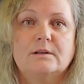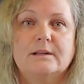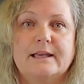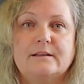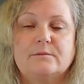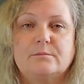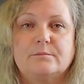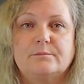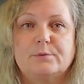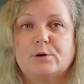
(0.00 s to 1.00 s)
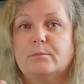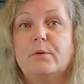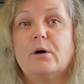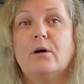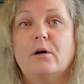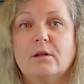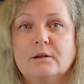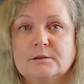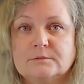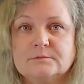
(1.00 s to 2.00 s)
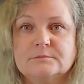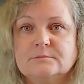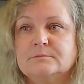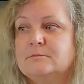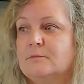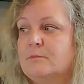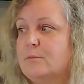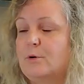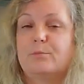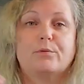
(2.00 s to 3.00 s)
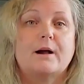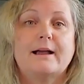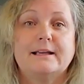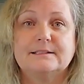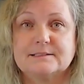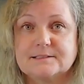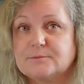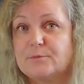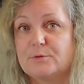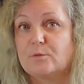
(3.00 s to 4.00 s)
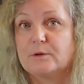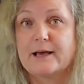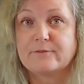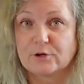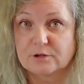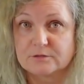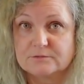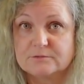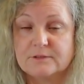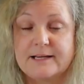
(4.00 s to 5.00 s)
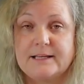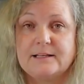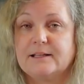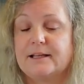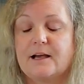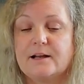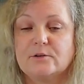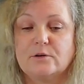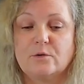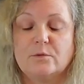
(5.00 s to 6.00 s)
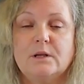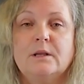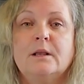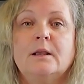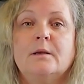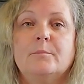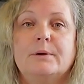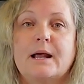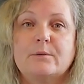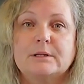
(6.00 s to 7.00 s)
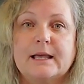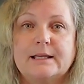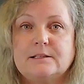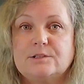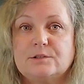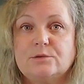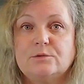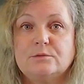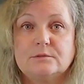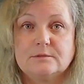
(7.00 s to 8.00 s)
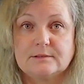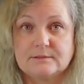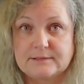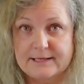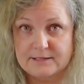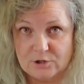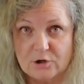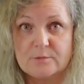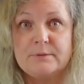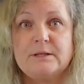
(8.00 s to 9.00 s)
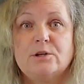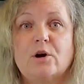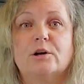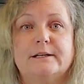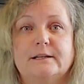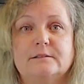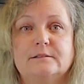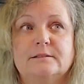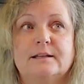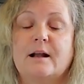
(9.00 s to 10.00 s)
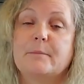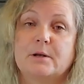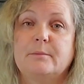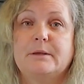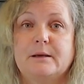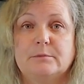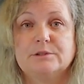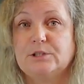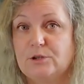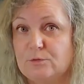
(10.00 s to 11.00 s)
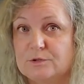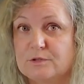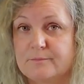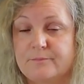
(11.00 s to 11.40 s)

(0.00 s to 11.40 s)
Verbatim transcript: like per ball, per price, per whatever, right? Like, I don't know. But I would like to get Yarn Bee yarn in that I'm going to be able to use.